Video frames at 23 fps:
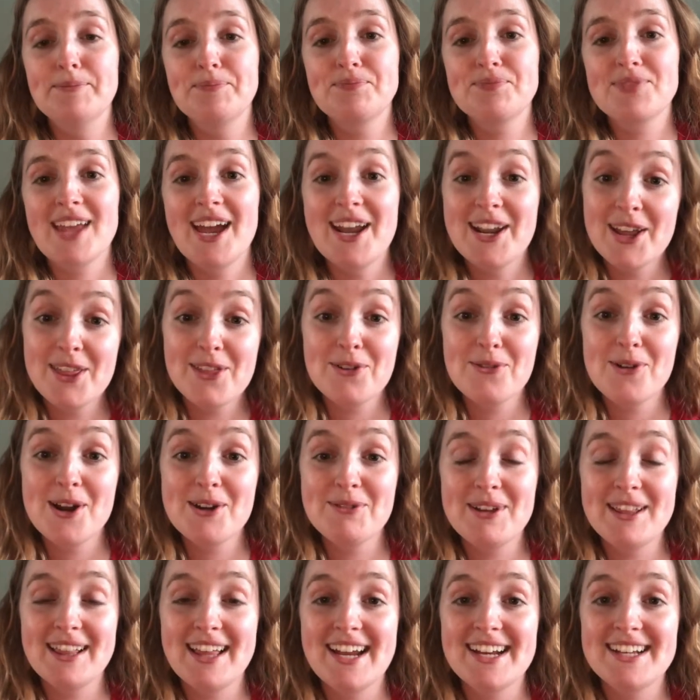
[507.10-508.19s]
Another one
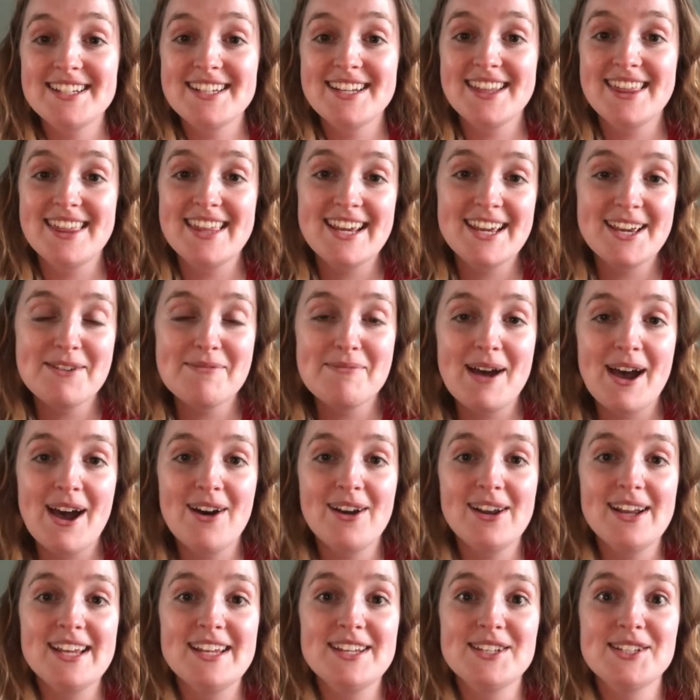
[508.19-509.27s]
we like to think
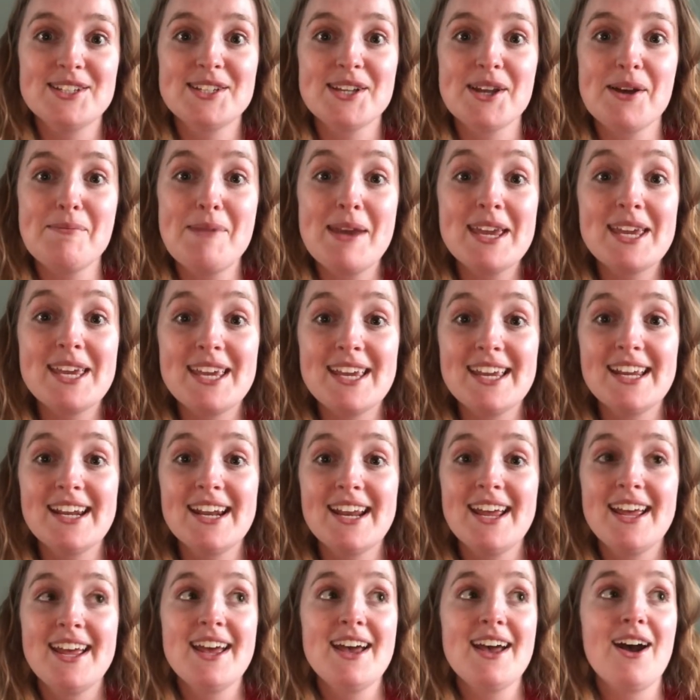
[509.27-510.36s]
about is making
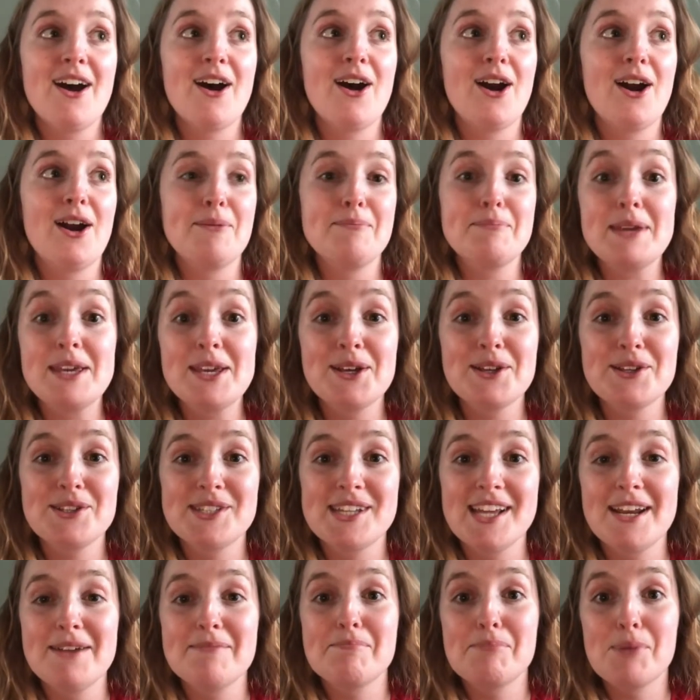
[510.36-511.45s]
our meals
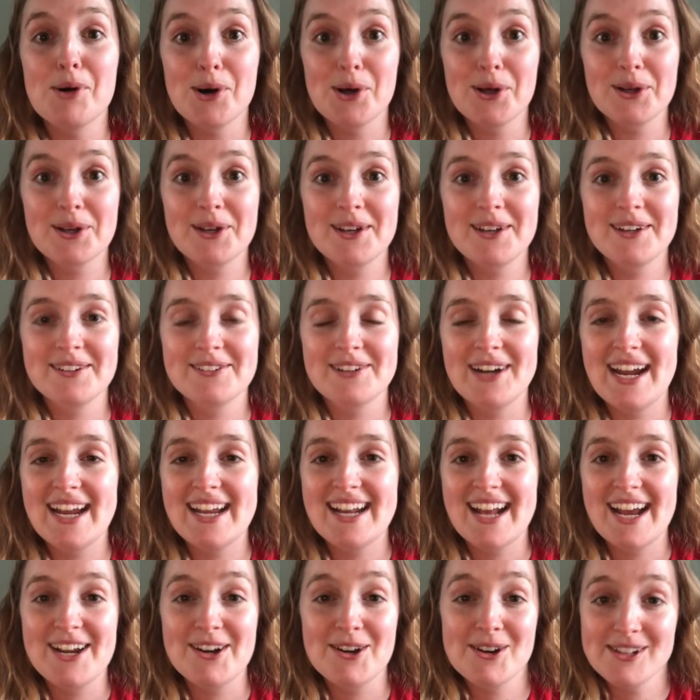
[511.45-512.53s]
in bulk, right?
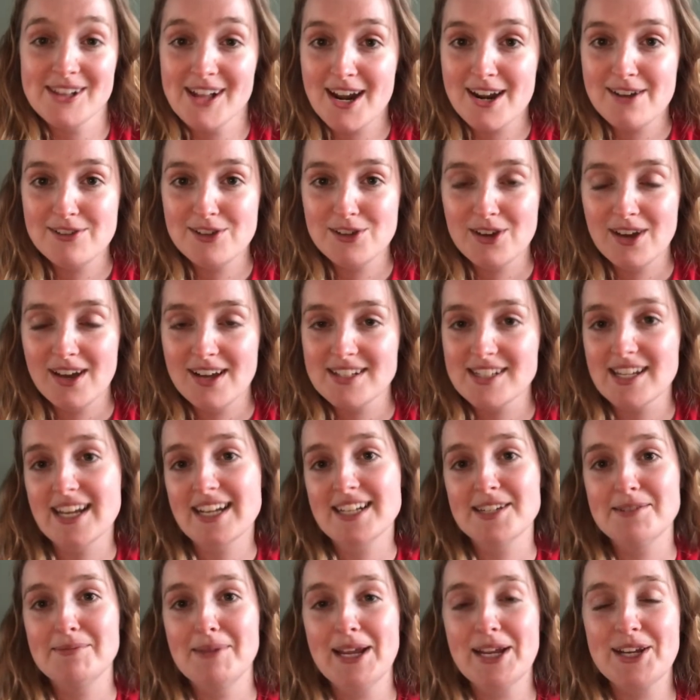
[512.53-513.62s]
I know a lot of you guys like
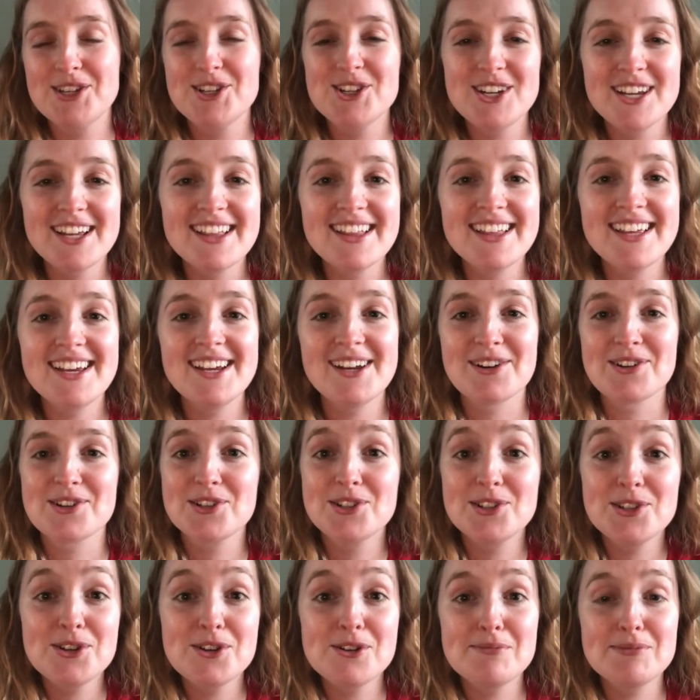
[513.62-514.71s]
to make chili or
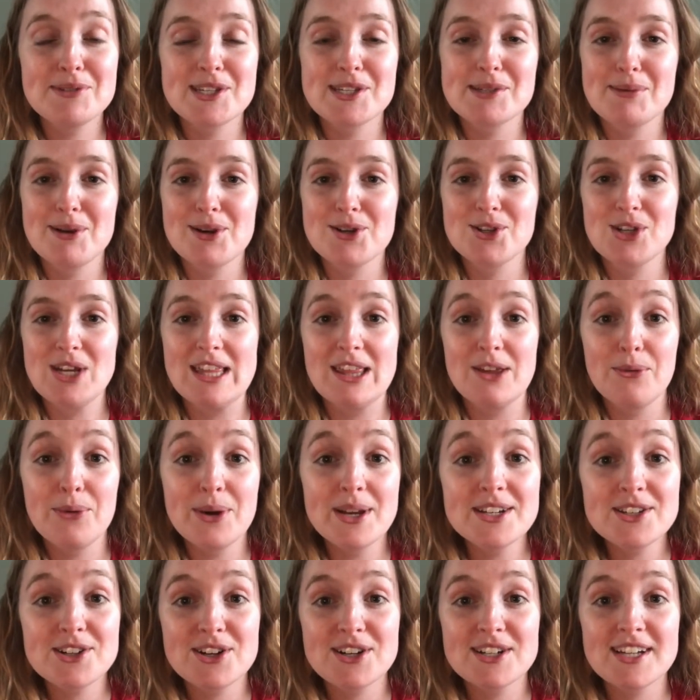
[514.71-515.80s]
soups, especially in the
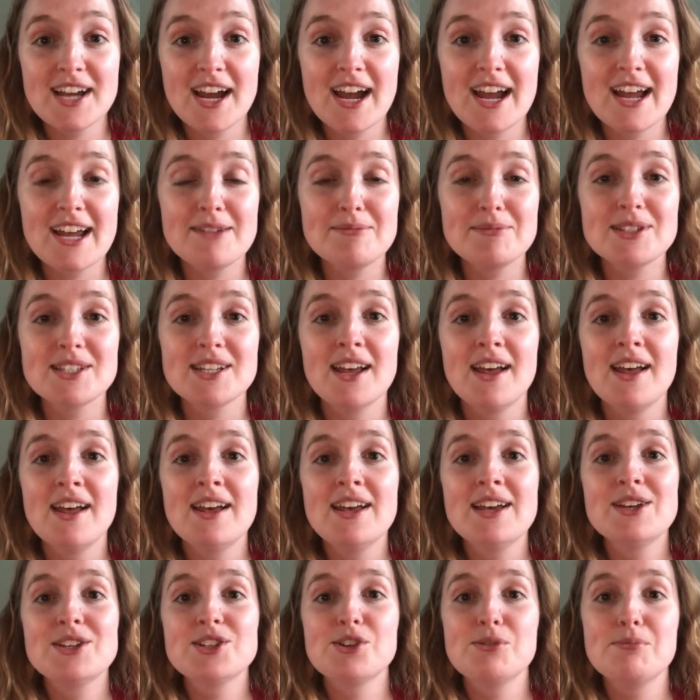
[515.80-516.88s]
winter times.
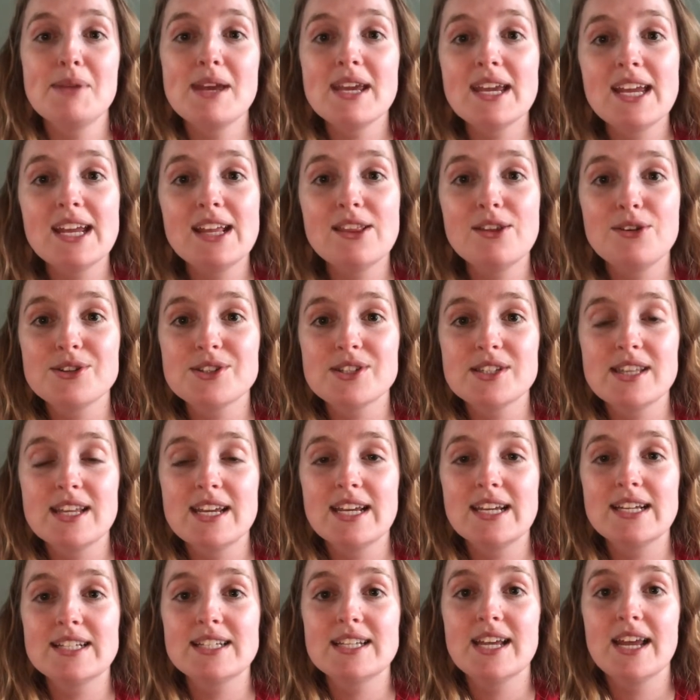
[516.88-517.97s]
So making those
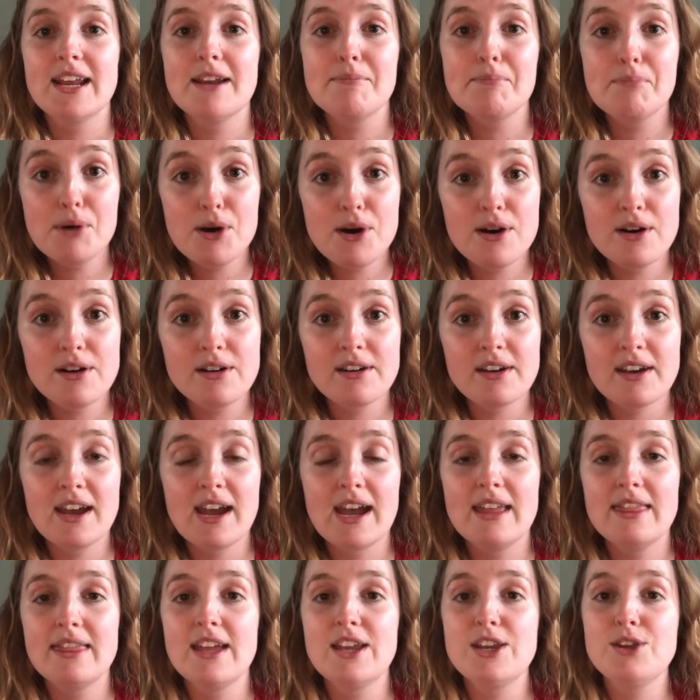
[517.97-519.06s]
things in bulk,
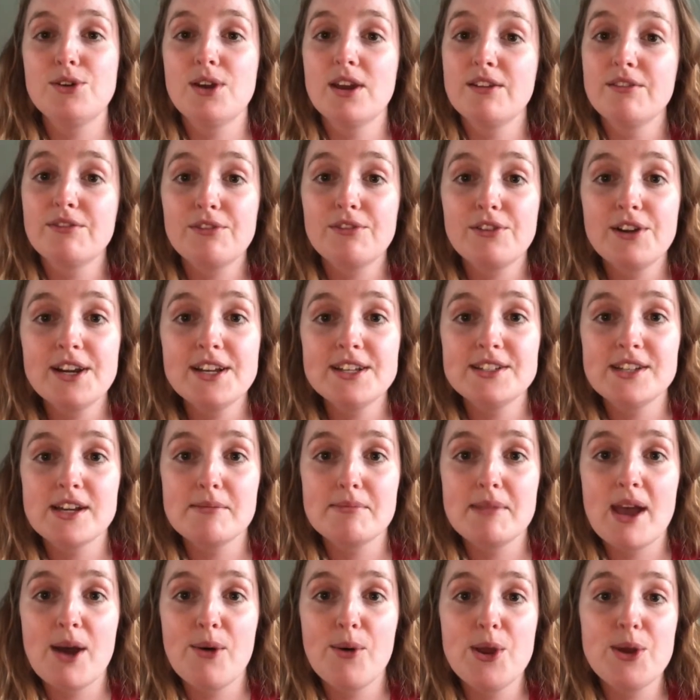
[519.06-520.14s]
and then you can freeze them.
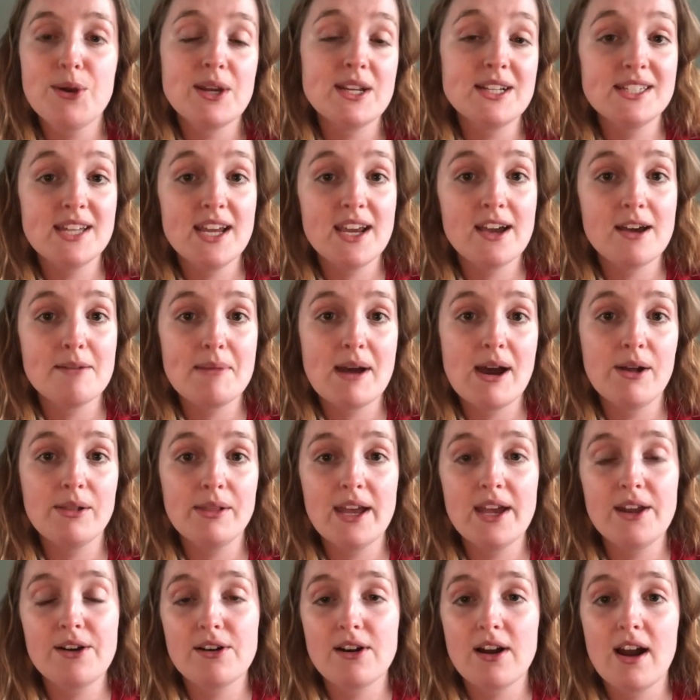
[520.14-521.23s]
That way you can take them out
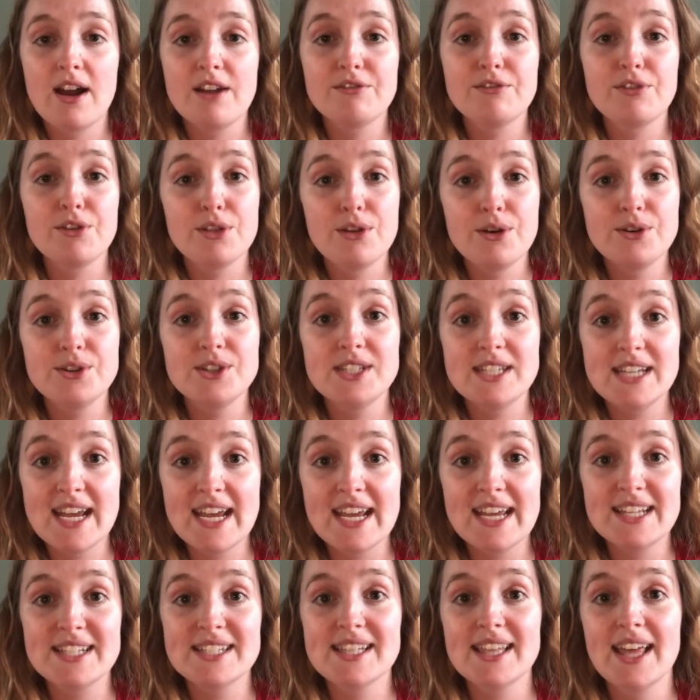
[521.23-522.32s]
later on for those
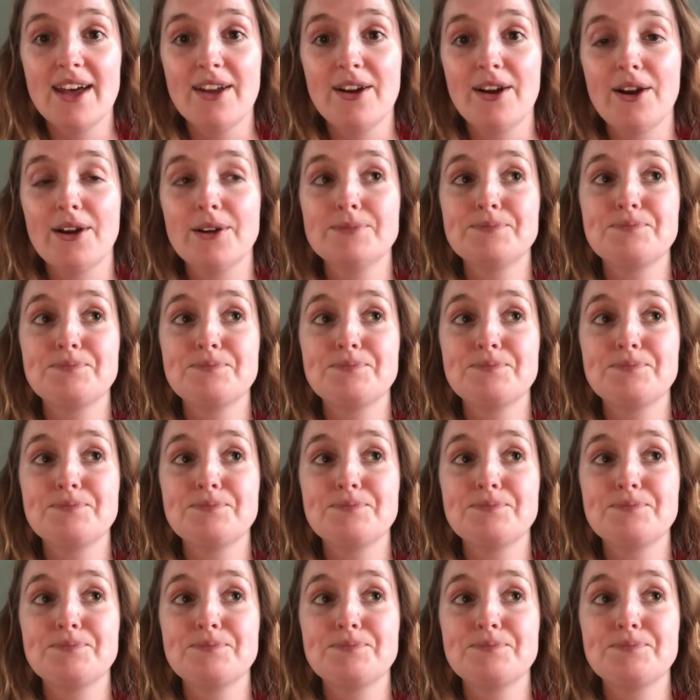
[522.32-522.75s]
days that